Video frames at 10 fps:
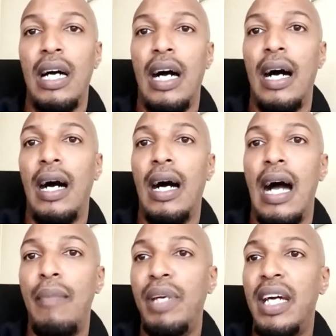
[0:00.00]

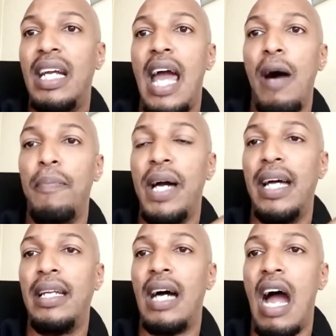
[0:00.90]
I'm here to help,
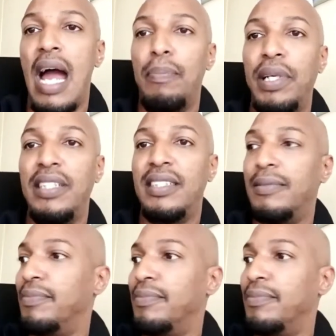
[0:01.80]
man. All right, peace.